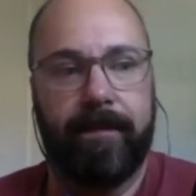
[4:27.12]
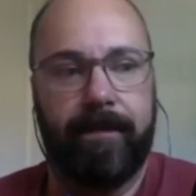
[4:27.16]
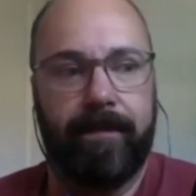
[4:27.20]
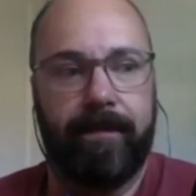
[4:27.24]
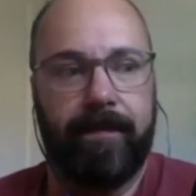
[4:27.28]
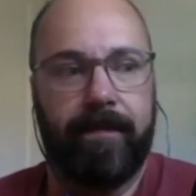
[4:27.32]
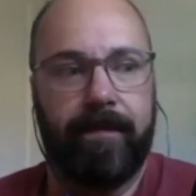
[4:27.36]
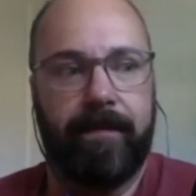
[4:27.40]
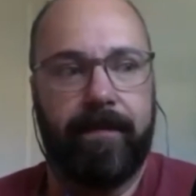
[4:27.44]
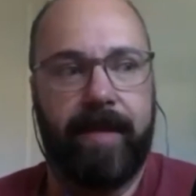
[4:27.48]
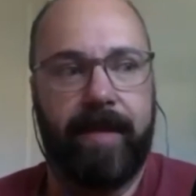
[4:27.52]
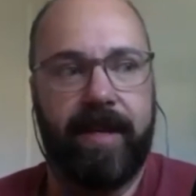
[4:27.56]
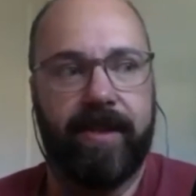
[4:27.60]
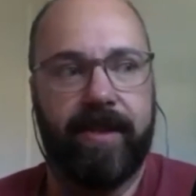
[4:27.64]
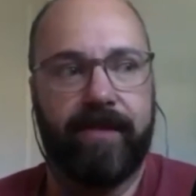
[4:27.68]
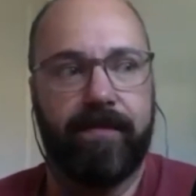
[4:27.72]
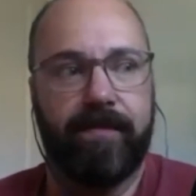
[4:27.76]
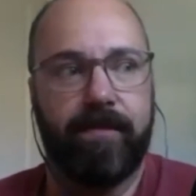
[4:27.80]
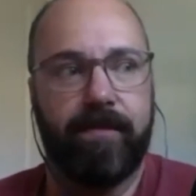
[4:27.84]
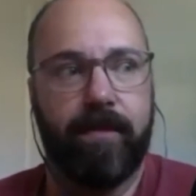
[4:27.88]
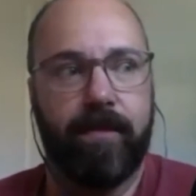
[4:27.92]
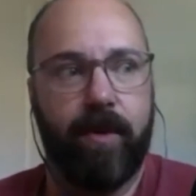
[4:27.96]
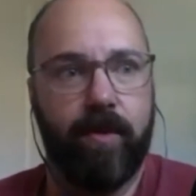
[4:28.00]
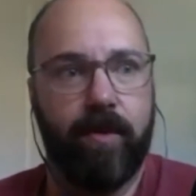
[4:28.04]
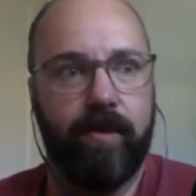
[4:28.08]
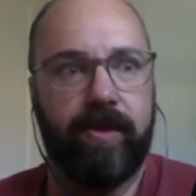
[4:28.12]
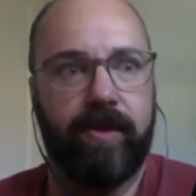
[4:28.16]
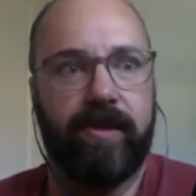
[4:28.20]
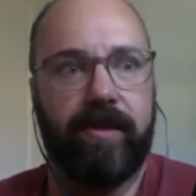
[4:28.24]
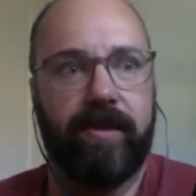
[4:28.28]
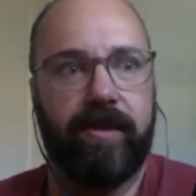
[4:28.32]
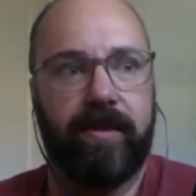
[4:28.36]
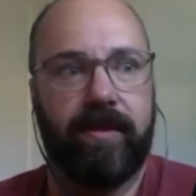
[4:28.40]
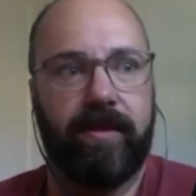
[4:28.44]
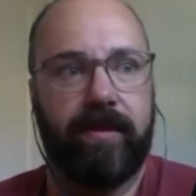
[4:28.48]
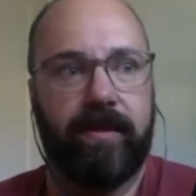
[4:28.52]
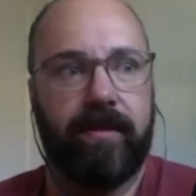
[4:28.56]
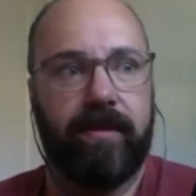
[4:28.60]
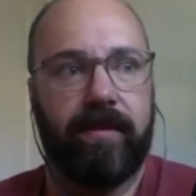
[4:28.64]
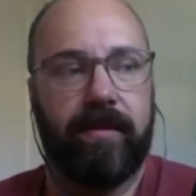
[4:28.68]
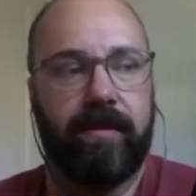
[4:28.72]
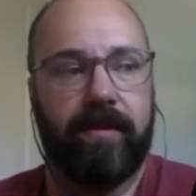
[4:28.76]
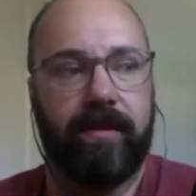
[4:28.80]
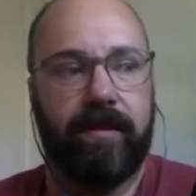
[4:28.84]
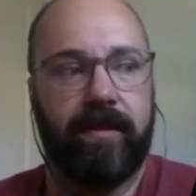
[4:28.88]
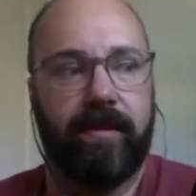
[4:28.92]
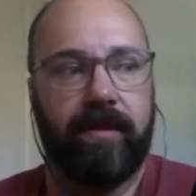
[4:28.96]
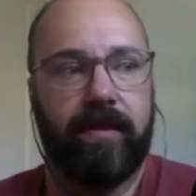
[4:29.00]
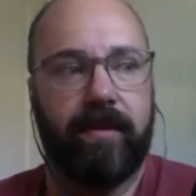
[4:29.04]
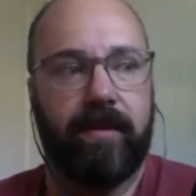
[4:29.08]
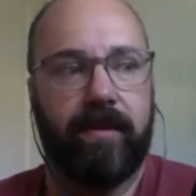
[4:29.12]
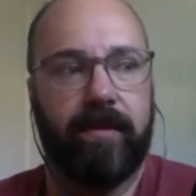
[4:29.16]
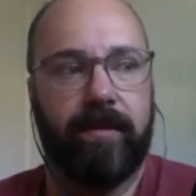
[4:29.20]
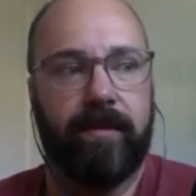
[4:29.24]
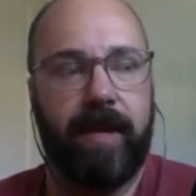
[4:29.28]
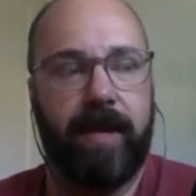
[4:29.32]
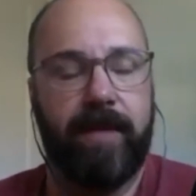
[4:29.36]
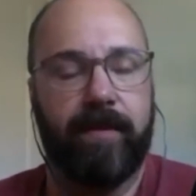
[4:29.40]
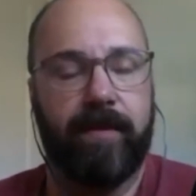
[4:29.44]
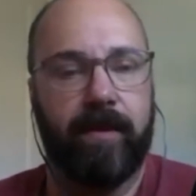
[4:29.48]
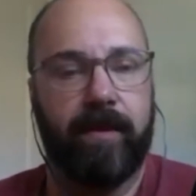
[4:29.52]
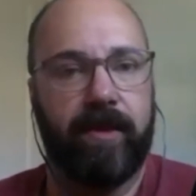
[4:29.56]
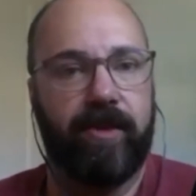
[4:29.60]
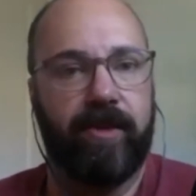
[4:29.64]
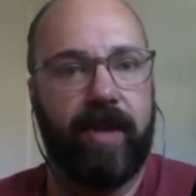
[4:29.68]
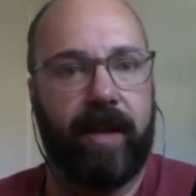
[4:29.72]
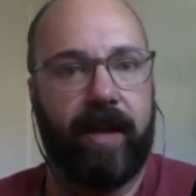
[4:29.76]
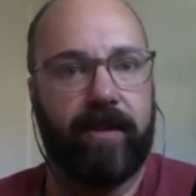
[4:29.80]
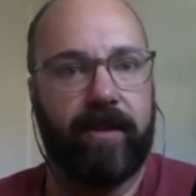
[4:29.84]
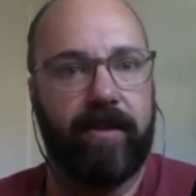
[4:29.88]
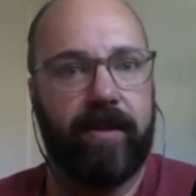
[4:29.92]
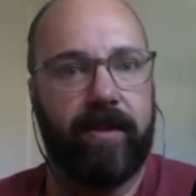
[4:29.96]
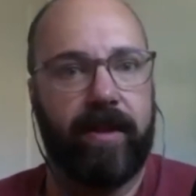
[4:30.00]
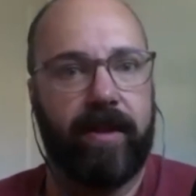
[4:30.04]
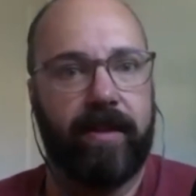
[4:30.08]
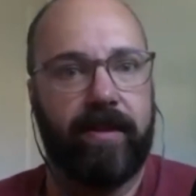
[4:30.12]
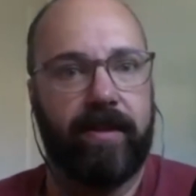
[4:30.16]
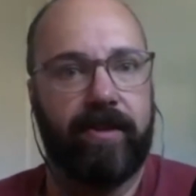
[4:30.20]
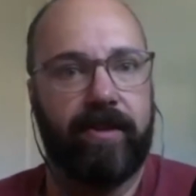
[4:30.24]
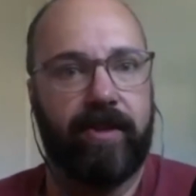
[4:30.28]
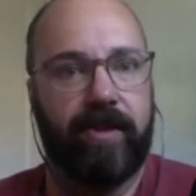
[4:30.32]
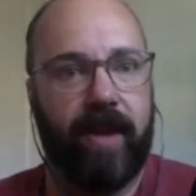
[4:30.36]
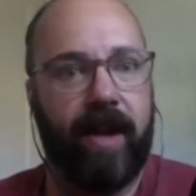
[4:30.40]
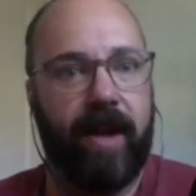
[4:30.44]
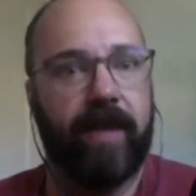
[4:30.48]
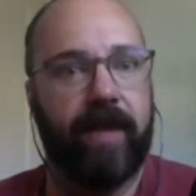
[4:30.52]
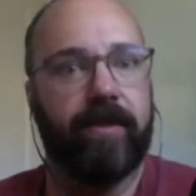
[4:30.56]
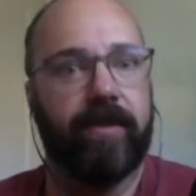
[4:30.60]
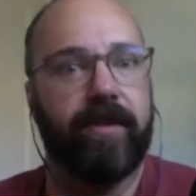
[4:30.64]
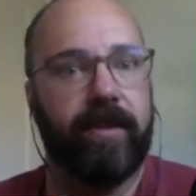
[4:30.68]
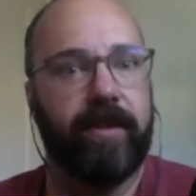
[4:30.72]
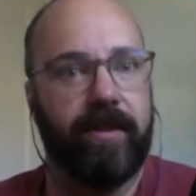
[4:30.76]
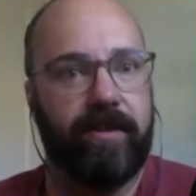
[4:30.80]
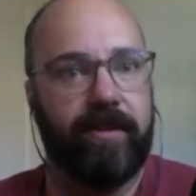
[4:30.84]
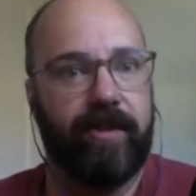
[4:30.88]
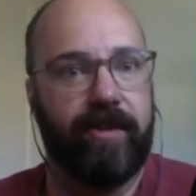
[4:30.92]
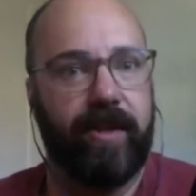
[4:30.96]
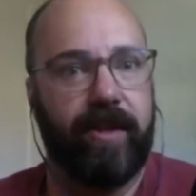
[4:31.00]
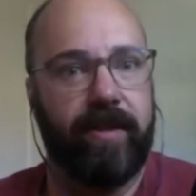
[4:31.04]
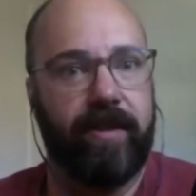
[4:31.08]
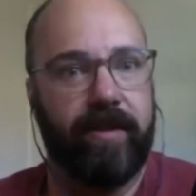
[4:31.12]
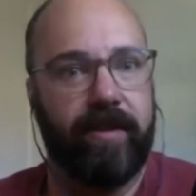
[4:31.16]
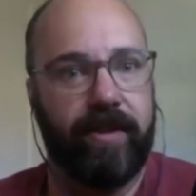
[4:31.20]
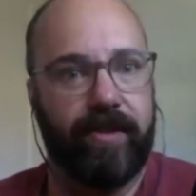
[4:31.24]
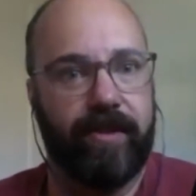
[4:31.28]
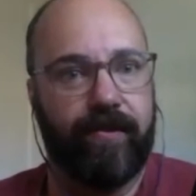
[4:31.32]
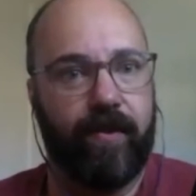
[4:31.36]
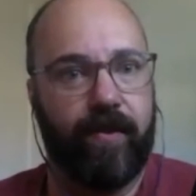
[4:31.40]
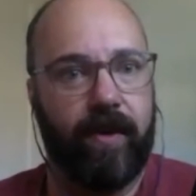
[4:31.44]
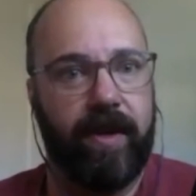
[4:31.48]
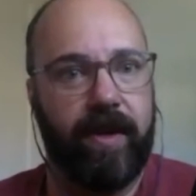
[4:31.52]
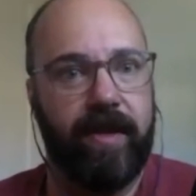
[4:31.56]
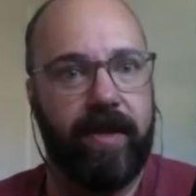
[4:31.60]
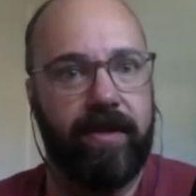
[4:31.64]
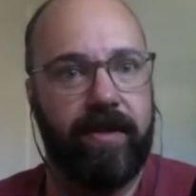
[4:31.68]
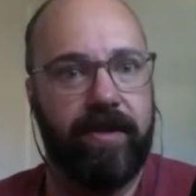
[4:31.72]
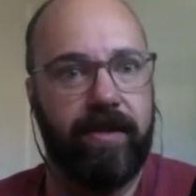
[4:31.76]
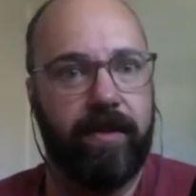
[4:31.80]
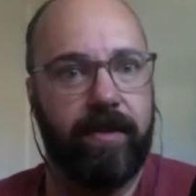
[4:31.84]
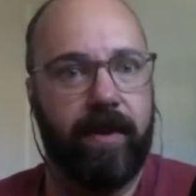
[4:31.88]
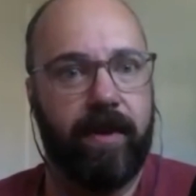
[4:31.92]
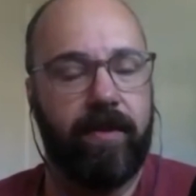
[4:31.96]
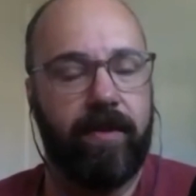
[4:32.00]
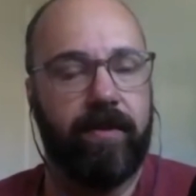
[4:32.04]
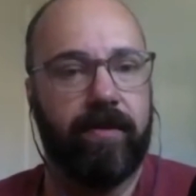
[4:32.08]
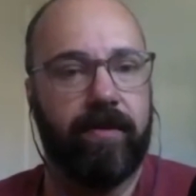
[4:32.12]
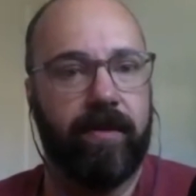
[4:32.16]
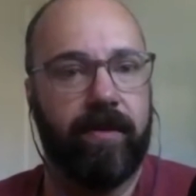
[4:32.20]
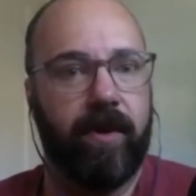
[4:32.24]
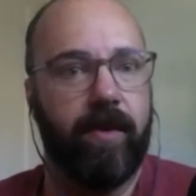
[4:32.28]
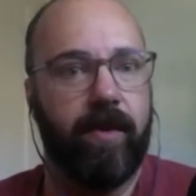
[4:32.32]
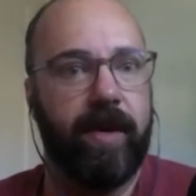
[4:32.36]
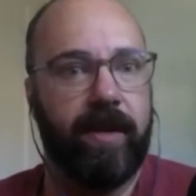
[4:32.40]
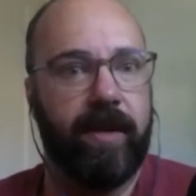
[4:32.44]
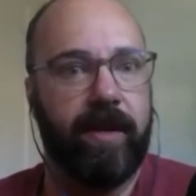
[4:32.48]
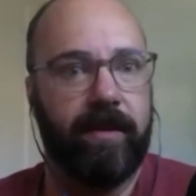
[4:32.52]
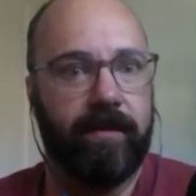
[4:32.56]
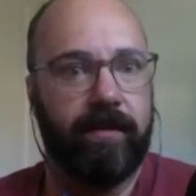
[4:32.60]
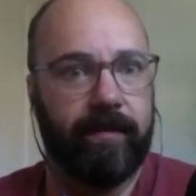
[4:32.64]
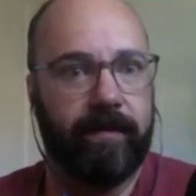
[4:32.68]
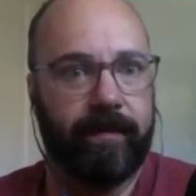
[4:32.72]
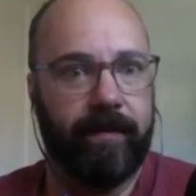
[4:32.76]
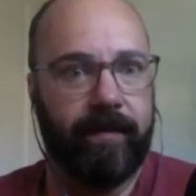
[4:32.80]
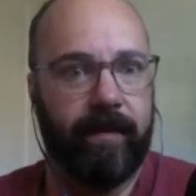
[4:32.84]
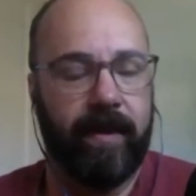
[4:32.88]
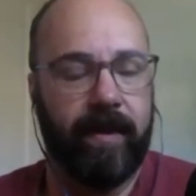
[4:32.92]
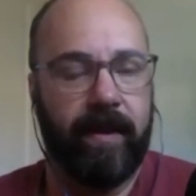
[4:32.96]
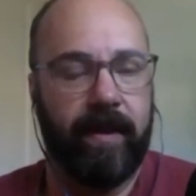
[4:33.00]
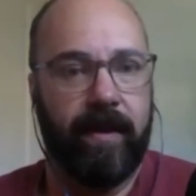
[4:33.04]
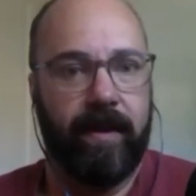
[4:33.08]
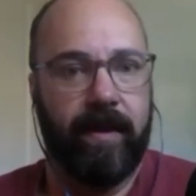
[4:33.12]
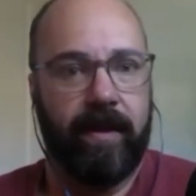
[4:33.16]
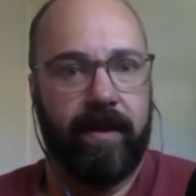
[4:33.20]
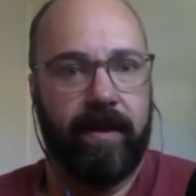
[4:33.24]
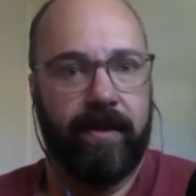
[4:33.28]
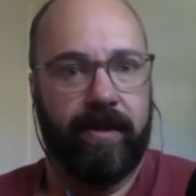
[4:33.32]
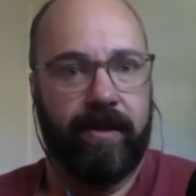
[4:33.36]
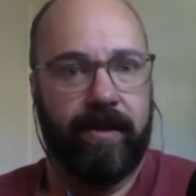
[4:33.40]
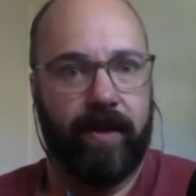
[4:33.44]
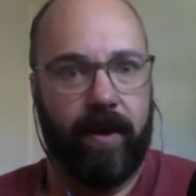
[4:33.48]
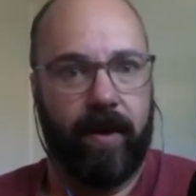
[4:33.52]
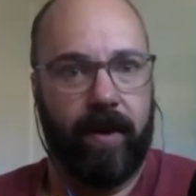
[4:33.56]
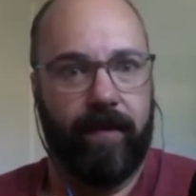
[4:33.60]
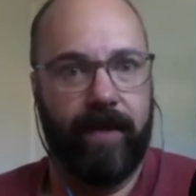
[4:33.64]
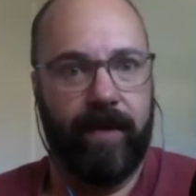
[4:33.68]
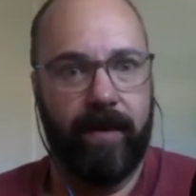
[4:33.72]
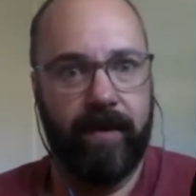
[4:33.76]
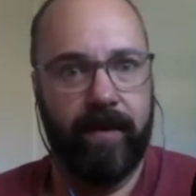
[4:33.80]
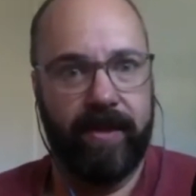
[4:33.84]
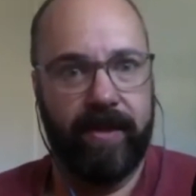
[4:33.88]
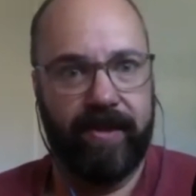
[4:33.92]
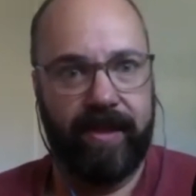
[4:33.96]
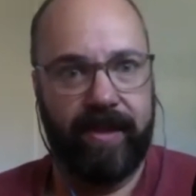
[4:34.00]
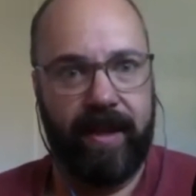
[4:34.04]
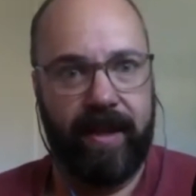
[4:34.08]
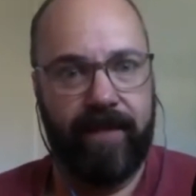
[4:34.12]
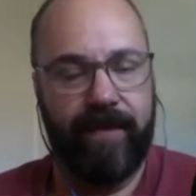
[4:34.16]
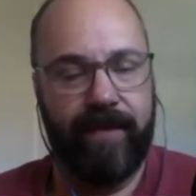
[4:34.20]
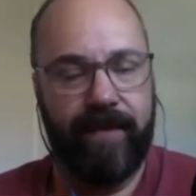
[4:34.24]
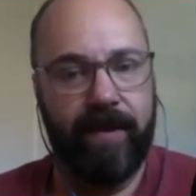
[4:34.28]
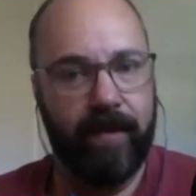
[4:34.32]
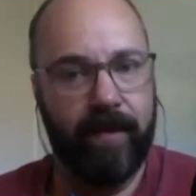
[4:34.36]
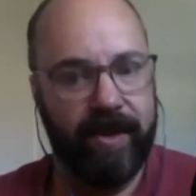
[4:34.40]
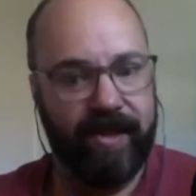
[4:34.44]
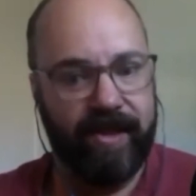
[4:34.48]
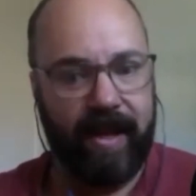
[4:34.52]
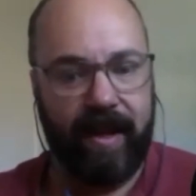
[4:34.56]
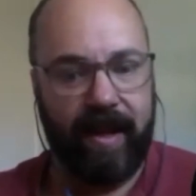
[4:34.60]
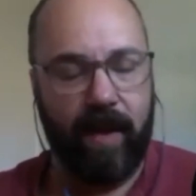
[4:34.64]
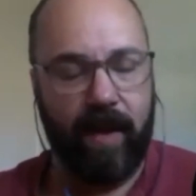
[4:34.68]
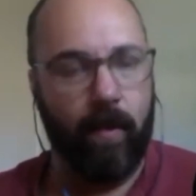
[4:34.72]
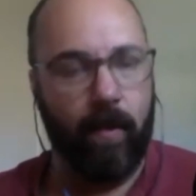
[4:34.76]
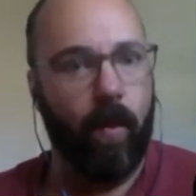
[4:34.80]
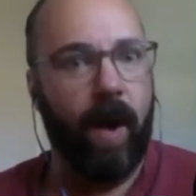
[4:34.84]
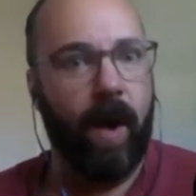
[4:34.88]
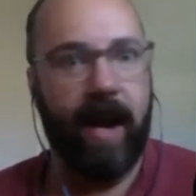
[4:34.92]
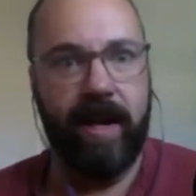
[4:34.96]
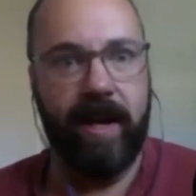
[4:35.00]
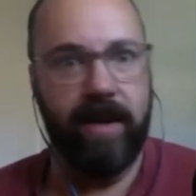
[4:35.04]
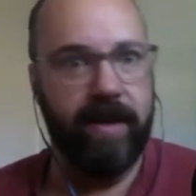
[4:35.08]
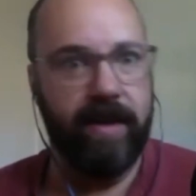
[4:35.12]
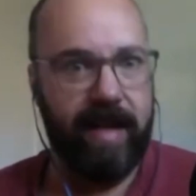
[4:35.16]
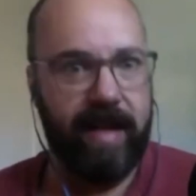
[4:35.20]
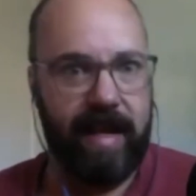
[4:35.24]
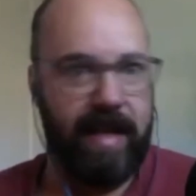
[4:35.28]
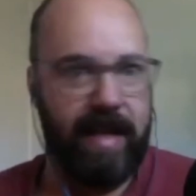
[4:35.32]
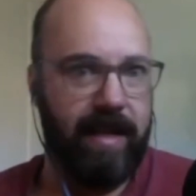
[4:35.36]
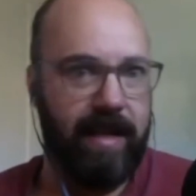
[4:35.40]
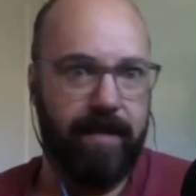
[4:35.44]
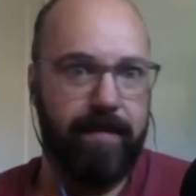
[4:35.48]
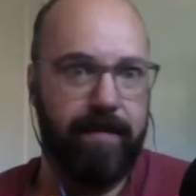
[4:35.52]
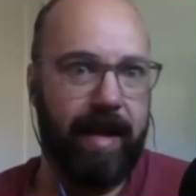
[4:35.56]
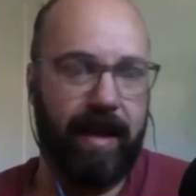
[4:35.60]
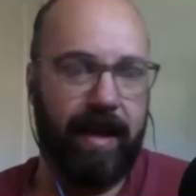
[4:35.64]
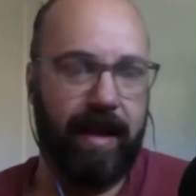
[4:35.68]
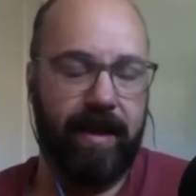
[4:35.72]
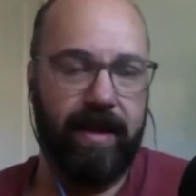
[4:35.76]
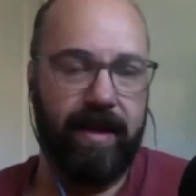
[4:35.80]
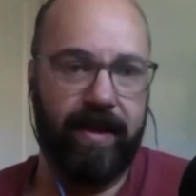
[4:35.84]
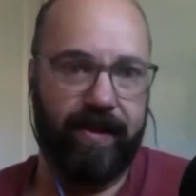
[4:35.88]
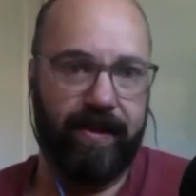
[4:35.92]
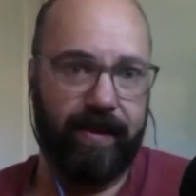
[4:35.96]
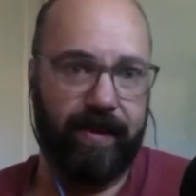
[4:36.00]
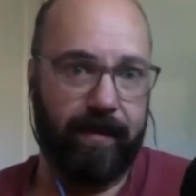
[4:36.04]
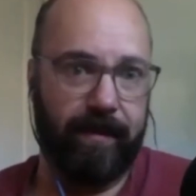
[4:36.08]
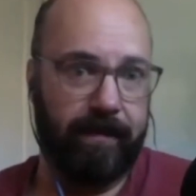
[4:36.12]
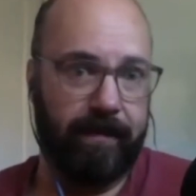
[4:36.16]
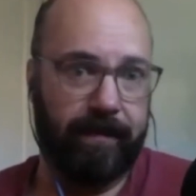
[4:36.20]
Because most people with childhood gender dysphoria do outgrow it. So if it was like a wired in mechanism,